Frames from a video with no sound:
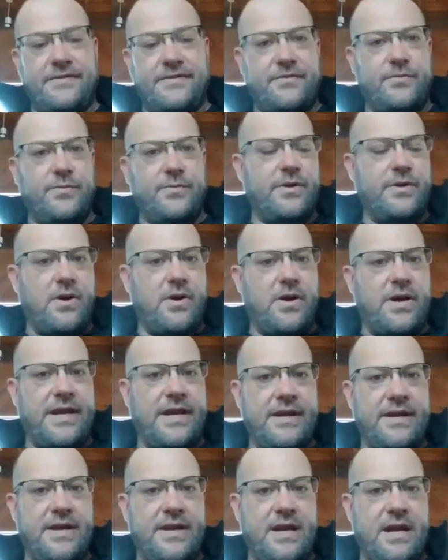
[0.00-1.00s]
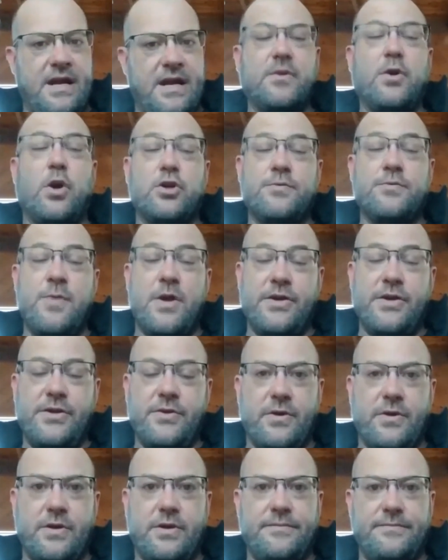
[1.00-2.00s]
Yes, we are in Larchmont, New
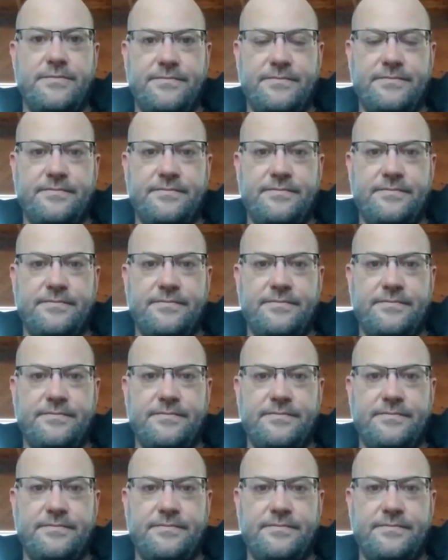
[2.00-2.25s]
York.